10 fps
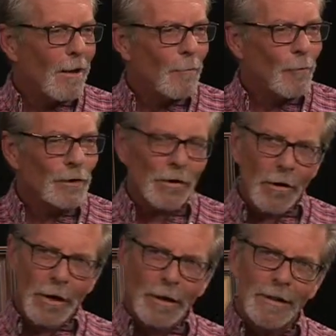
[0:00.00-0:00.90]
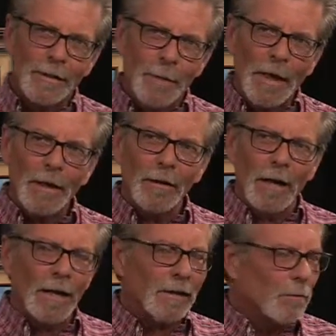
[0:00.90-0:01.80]
We started this painting
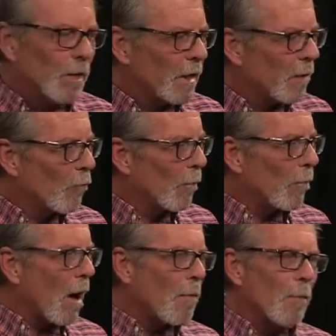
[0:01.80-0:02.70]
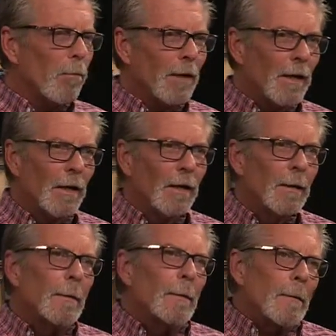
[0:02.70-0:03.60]
last week and we're probably,
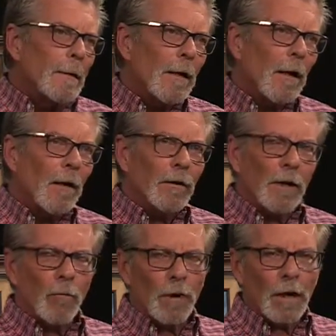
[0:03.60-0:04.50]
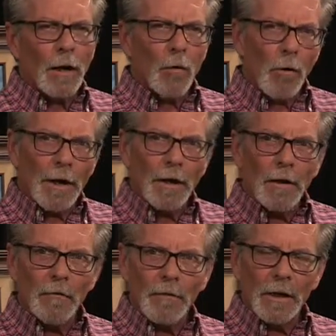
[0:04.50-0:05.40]
I don't think we're going to quite get
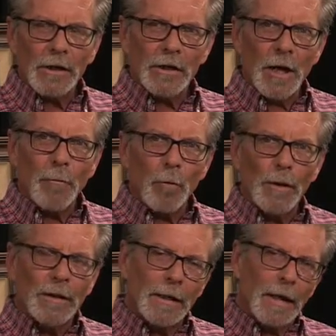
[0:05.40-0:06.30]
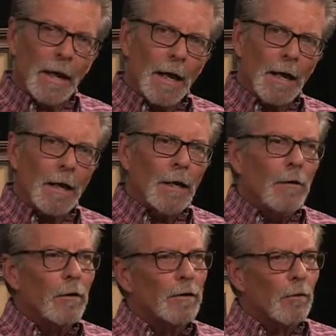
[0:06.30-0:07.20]
it finished up with today,
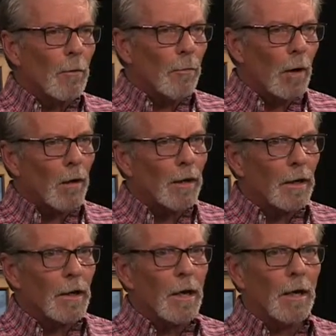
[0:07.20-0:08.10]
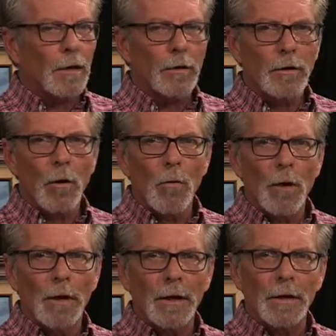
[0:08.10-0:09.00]
so we'll probably go
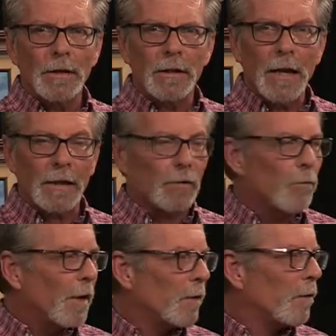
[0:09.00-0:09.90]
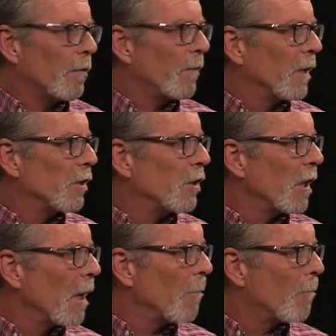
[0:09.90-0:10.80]
on into next week to finish it
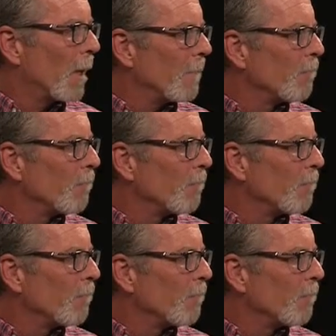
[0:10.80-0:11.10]
up. But